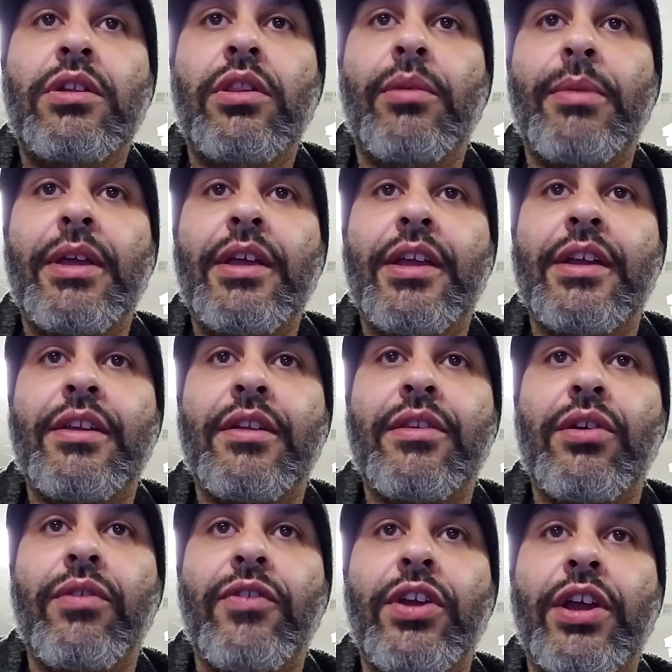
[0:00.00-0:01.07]
let me get
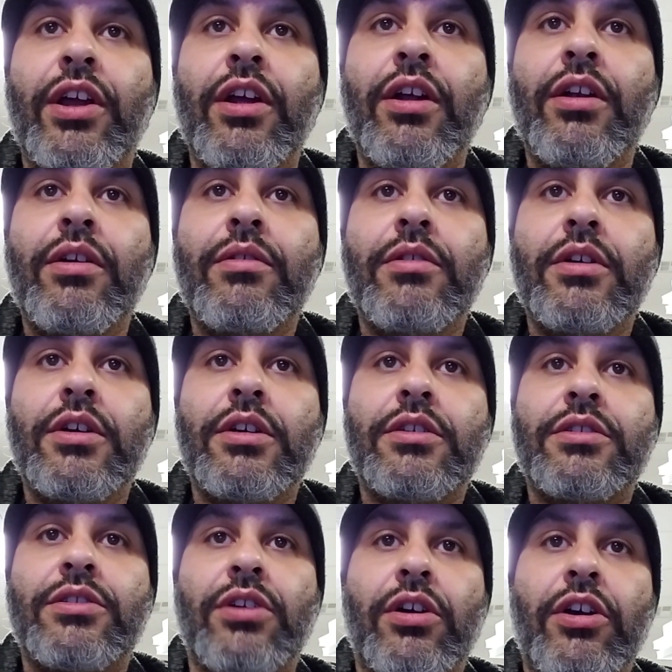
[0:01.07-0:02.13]
this over here.
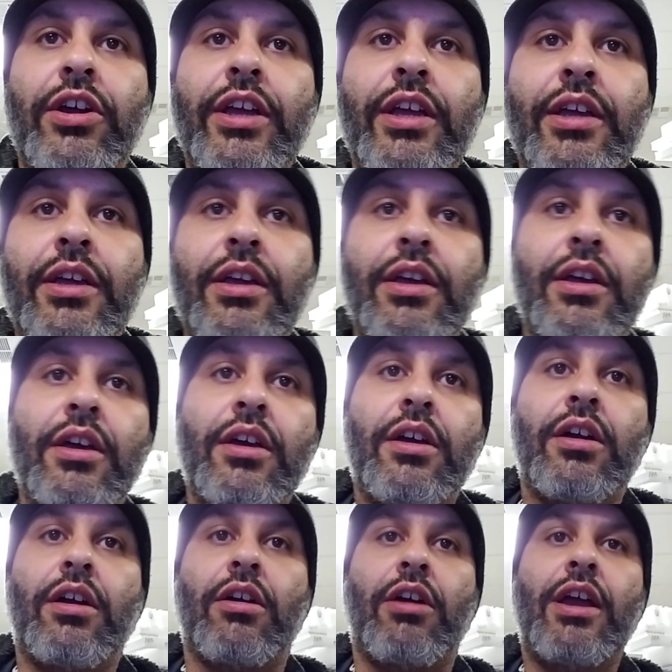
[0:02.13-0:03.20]
Sorry.
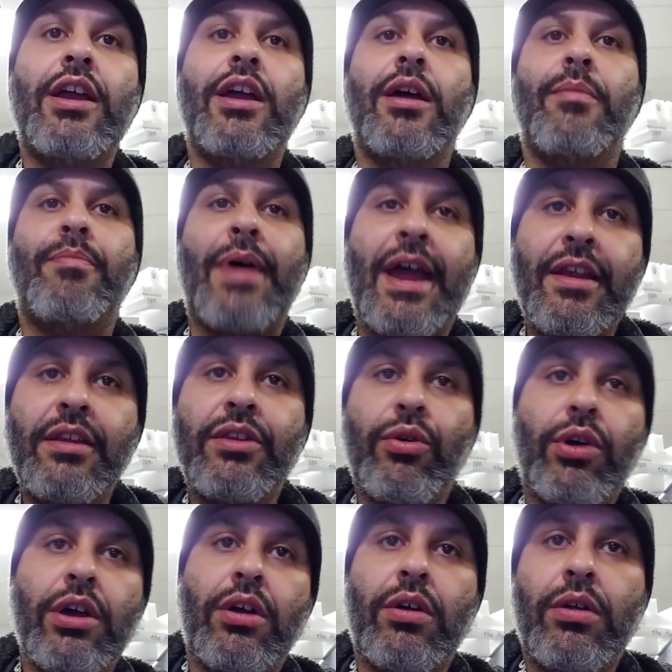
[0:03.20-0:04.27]
All right.
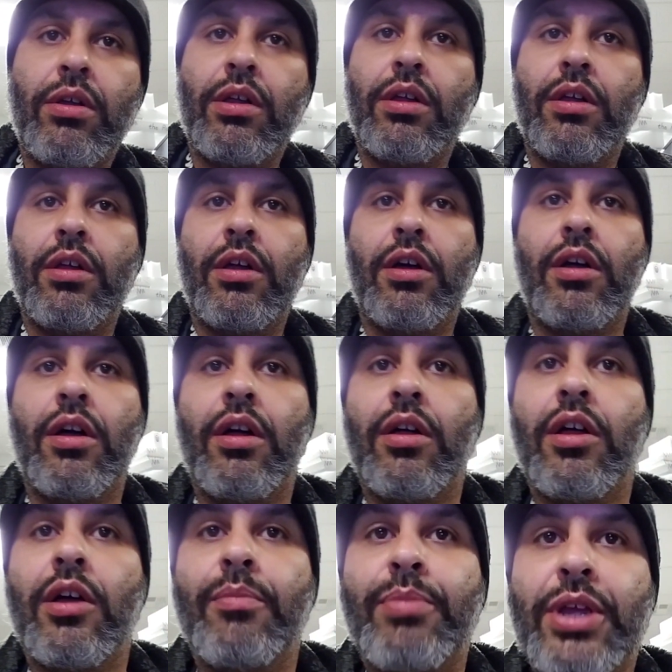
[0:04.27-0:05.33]
Pennzoil
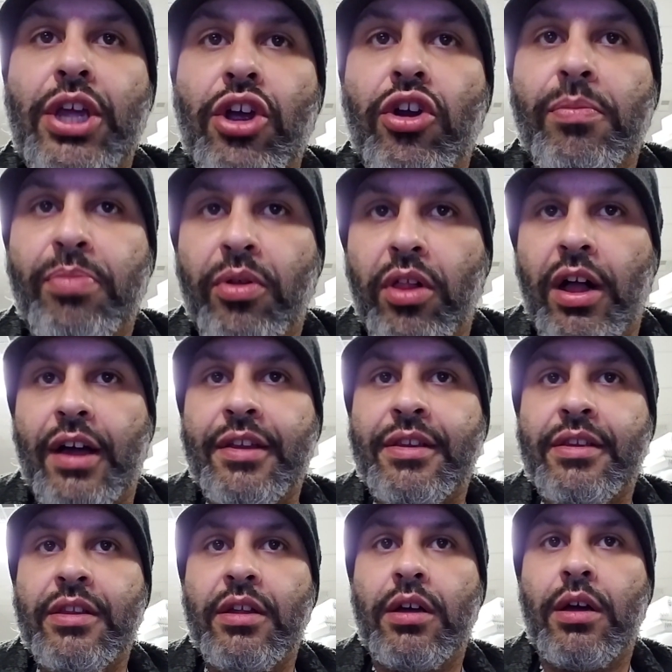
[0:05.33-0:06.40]
Pure
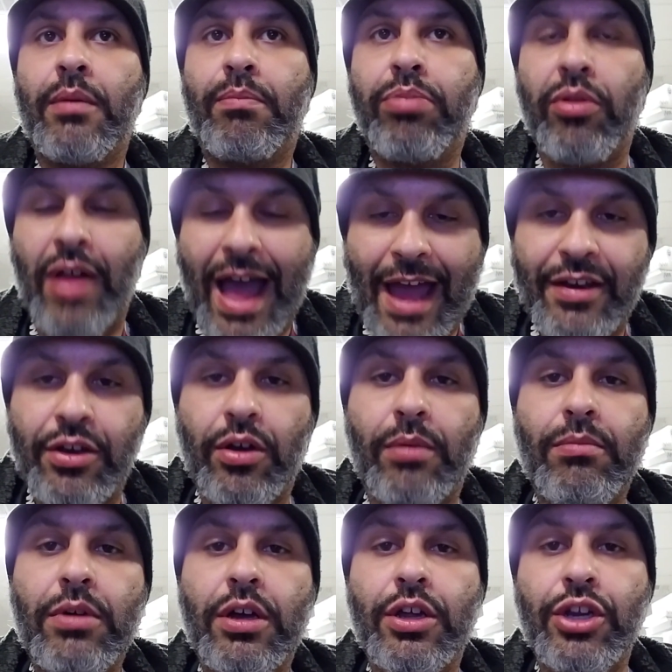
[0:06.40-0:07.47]
Plus
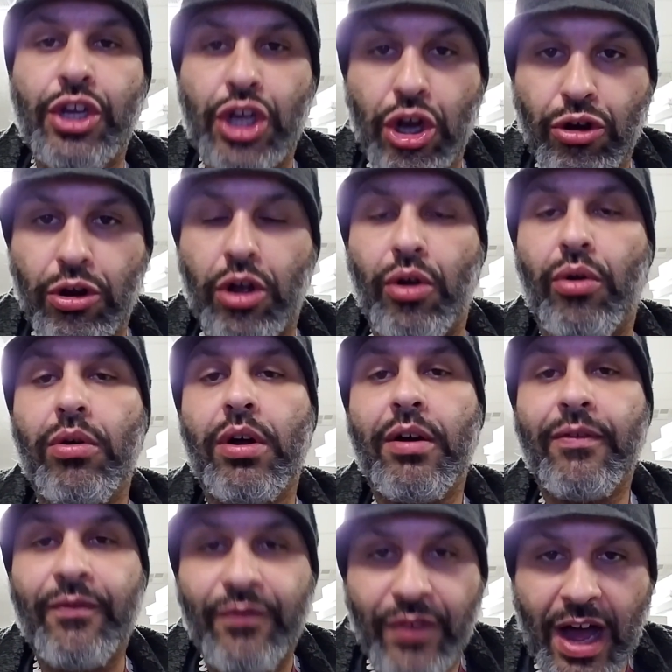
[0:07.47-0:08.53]
Platinum Euro
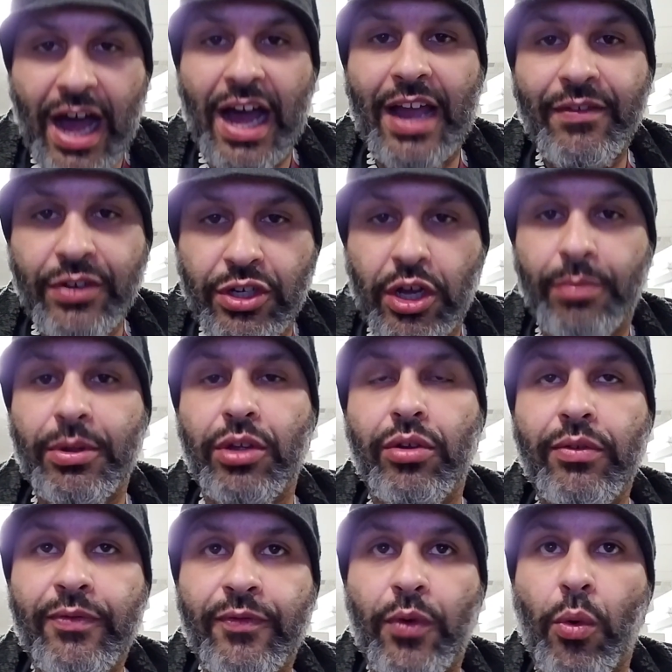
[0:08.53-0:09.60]

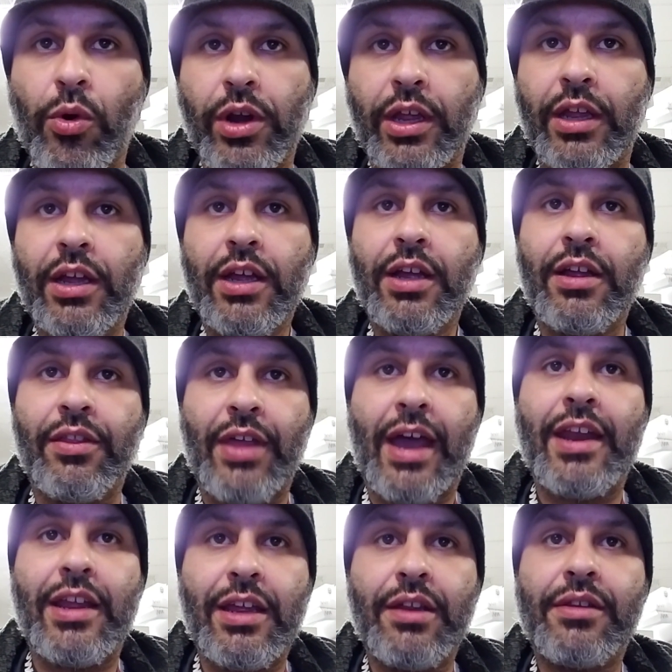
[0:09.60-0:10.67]
5W40.
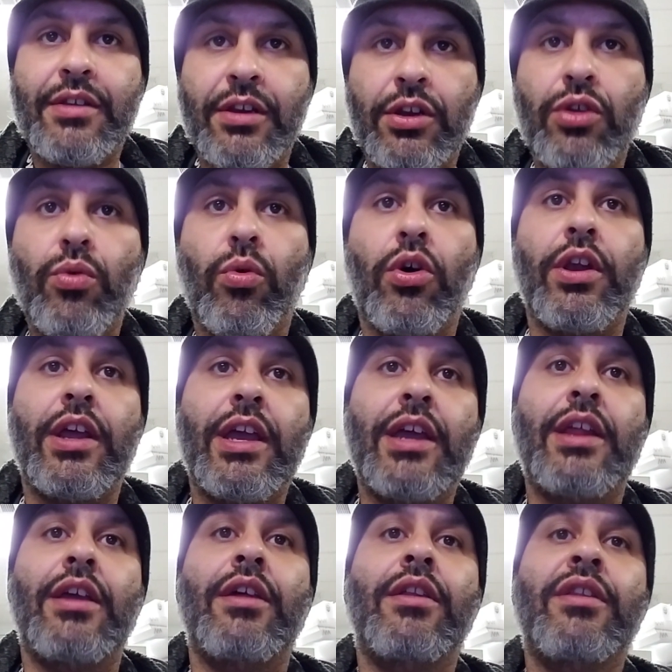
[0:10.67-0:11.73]
That is the new one.
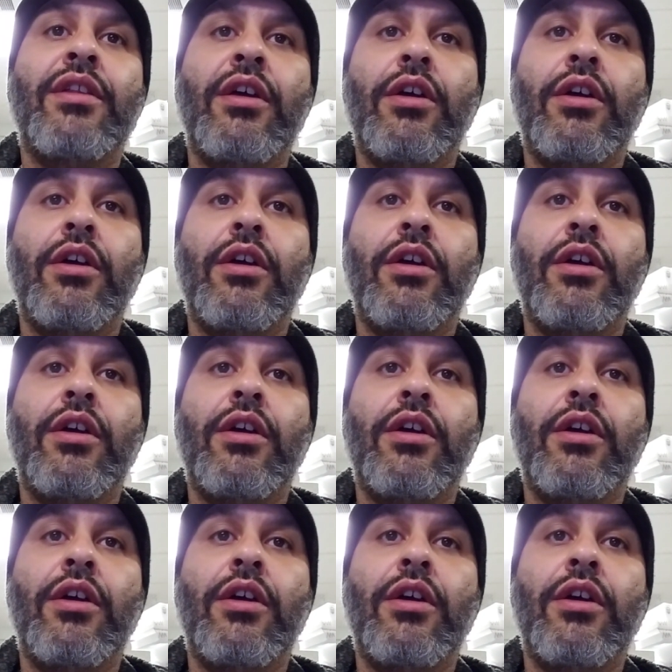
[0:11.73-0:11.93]
It is